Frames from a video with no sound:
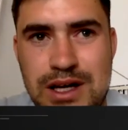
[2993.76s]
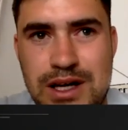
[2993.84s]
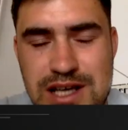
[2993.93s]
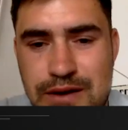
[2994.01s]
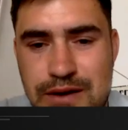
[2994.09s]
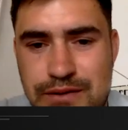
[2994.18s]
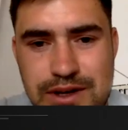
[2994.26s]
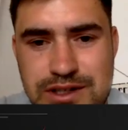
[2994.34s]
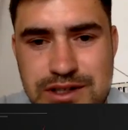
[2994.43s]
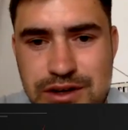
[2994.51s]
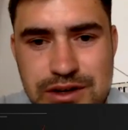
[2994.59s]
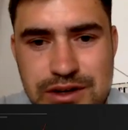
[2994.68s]
I definitely
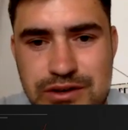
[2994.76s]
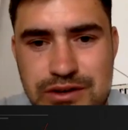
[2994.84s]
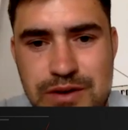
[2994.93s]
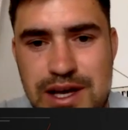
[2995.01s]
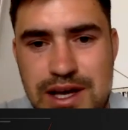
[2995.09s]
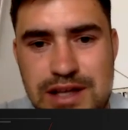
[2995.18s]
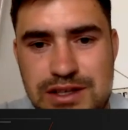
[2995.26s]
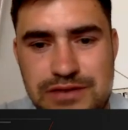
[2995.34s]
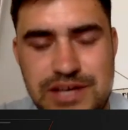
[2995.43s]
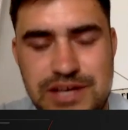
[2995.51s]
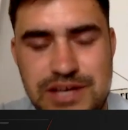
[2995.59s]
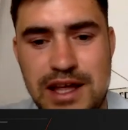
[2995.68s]
don't agree with the answer
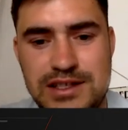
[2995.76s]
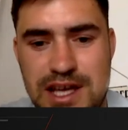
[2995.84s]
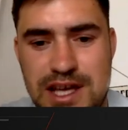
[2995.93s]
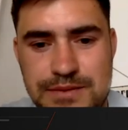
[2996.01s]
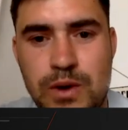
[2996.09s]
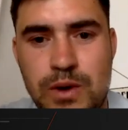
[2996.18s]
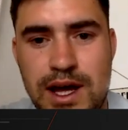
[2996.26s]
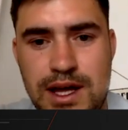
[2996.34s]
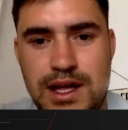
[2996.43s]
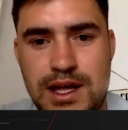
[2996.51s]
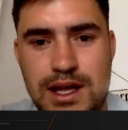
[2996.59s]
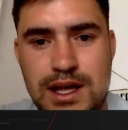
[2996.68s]
of taking teams
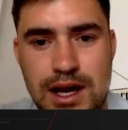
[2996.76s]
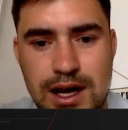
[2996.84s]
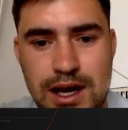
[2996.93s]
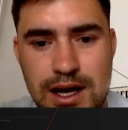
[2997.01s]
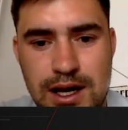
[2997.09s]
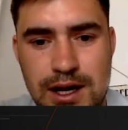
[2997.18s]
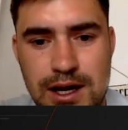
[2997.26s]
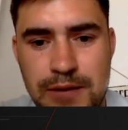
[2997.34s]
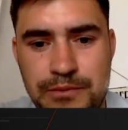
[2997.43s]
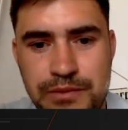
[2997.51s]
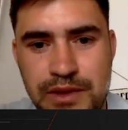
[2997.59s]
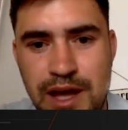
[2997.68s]
away.
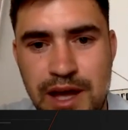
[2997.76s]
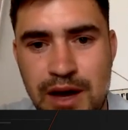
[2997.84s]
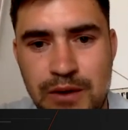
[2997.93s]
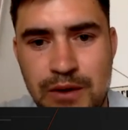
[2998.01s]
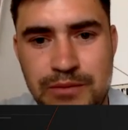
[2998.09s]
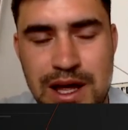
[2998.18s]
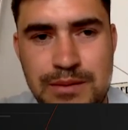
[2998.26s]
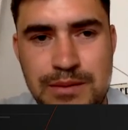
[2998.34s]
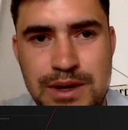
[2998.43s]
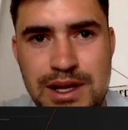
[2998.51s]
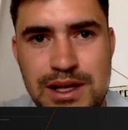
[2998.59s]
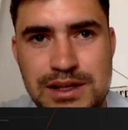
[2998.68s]
Now maybe
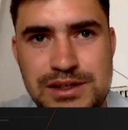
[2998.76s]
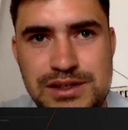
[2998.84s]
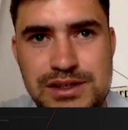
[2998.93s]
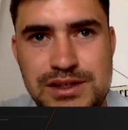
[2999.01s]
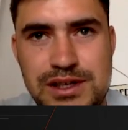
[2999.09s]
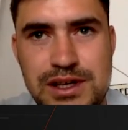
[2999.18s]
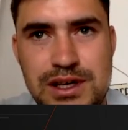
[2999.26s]
it is,